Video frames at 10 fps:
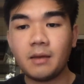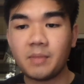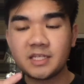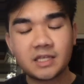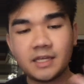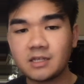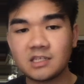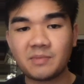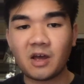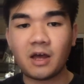Basically, it
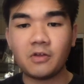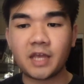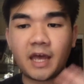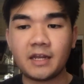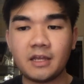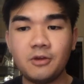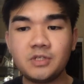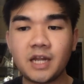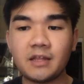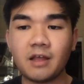talks about how they had
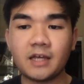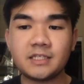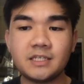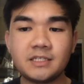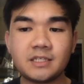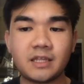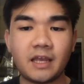huge net losses.